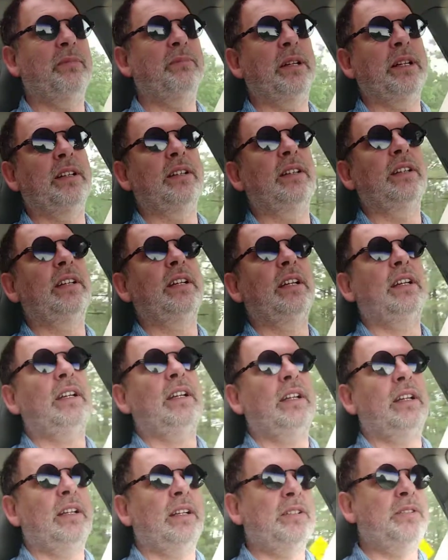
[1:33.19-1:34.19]

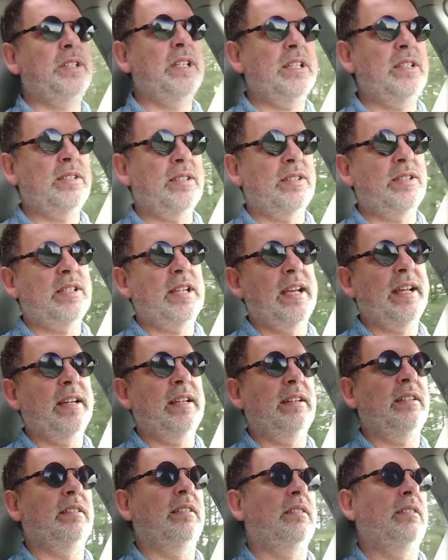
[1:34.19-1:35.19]
But Jesus said
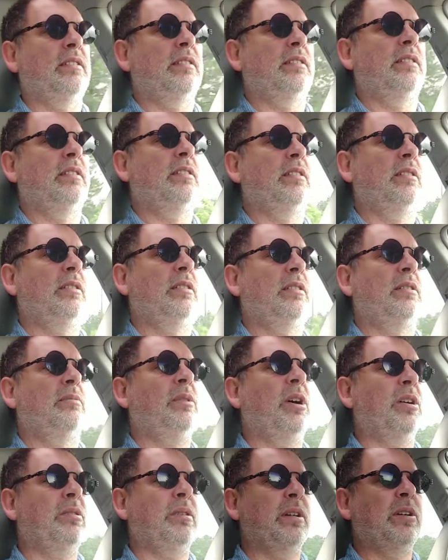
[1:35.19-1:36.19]
it,
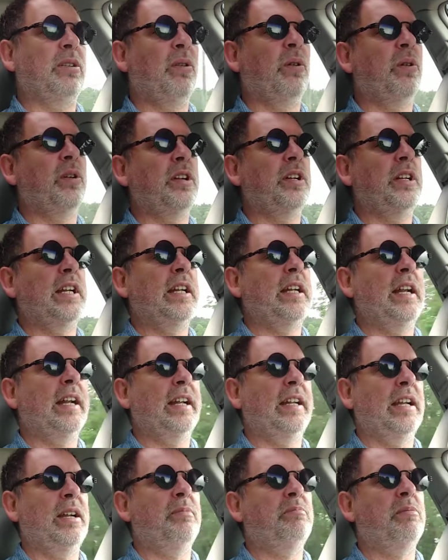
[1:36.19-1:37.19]
Mark recorded it,
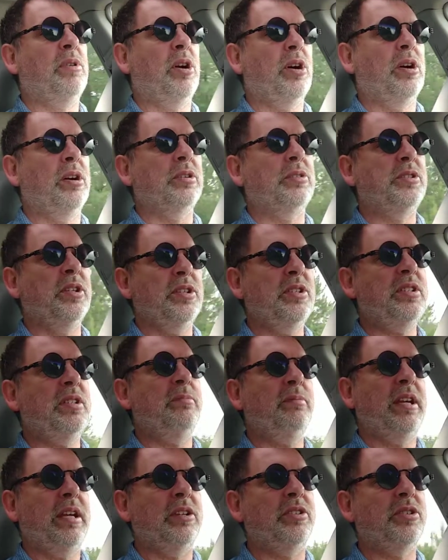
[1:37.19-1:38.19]
and then Mark, just to
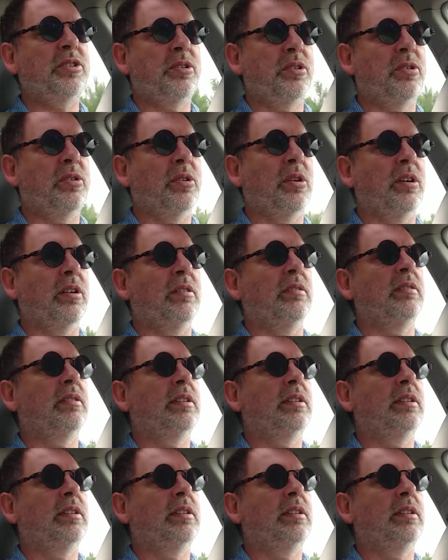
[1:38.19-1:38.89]
make sure